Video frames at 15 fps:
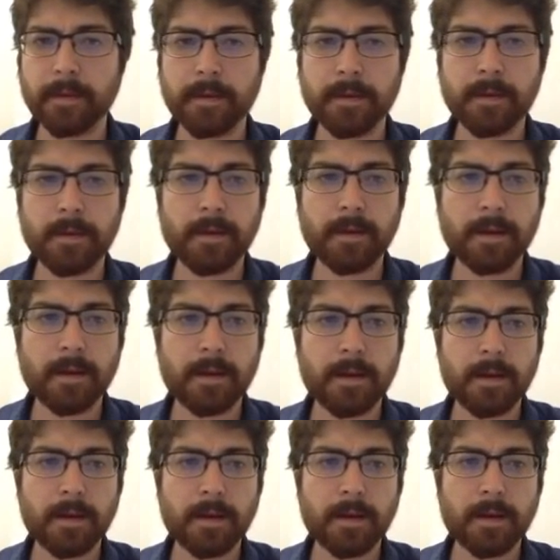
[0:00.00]

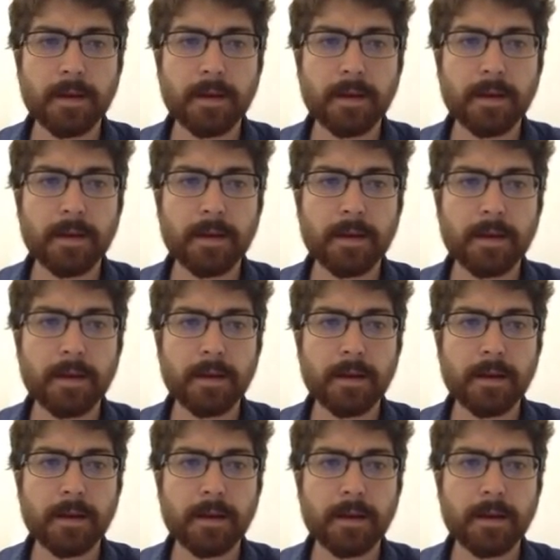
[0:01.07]

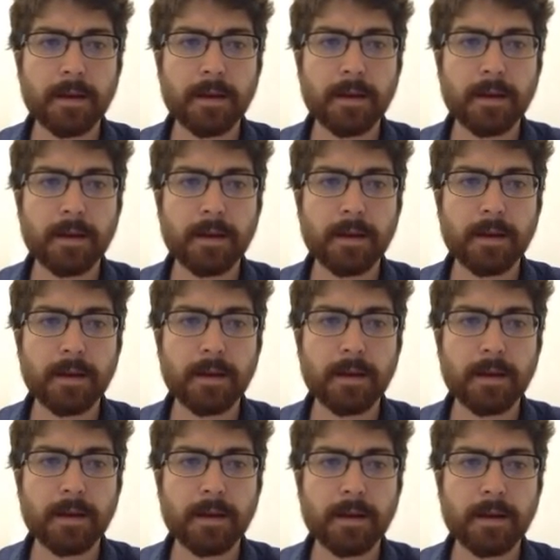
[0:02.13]

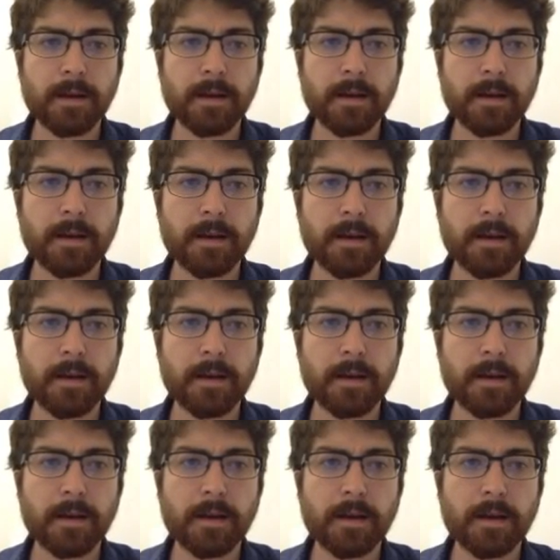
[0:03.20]

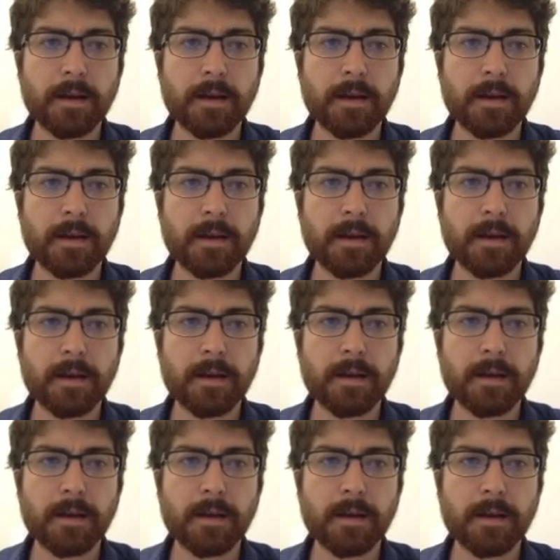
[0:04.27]

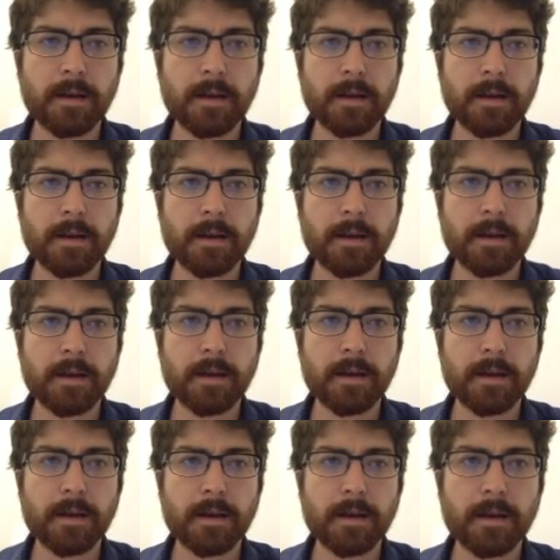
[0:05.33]

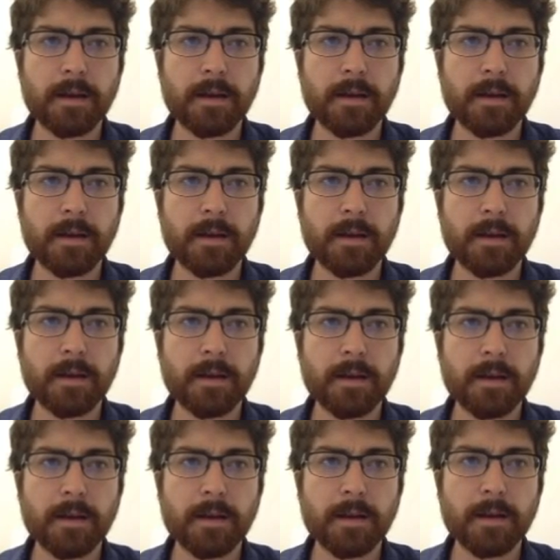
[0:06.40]

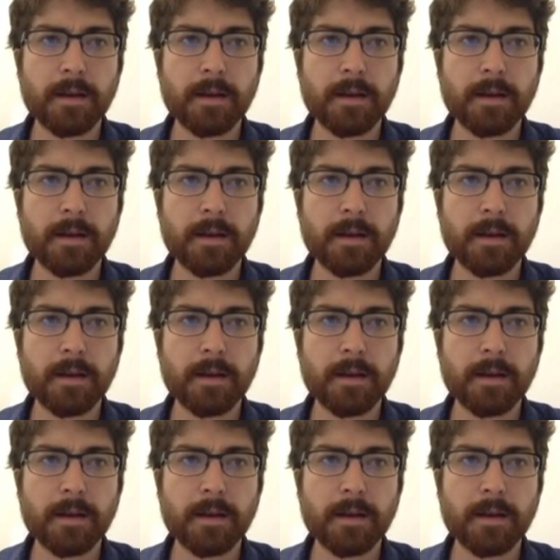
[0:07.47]
No one is speaking in this clip.